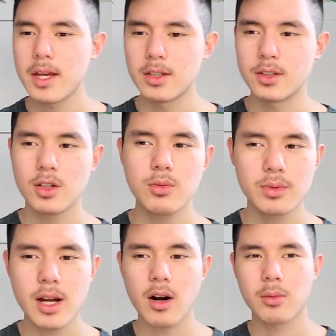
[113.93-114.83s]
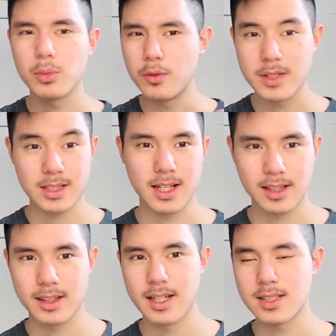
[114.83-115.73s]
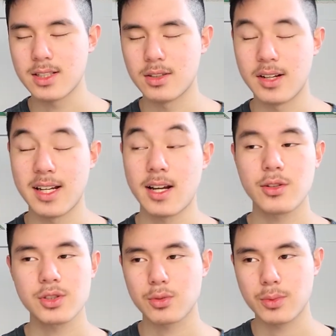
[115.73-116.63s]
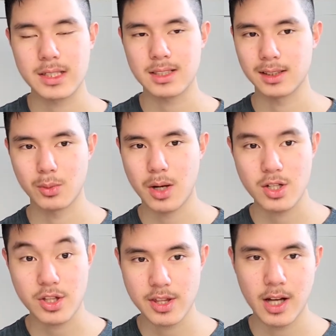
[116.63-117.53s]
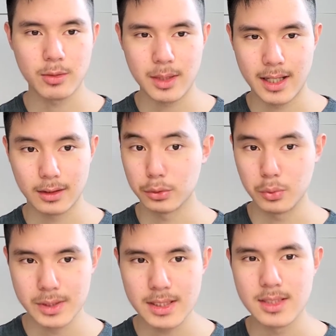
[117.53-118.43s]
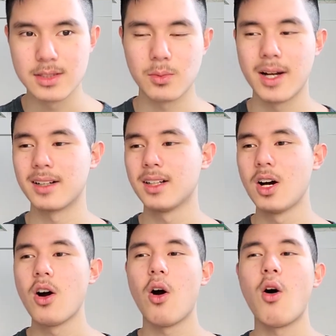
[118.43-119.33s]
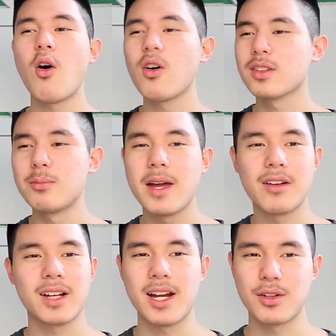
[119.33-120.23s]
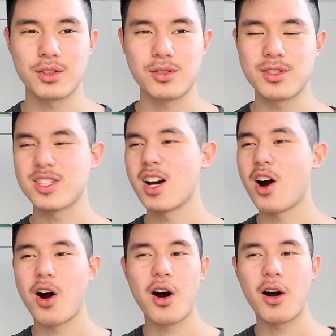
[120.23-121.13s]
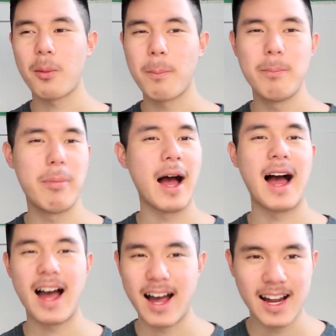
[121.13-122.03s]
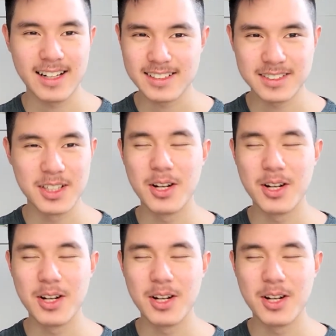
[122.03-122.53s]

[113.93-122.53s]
You know, there are movies like this, you know, and I also recently watched Thelma and Louise, where all the male characters are bad. You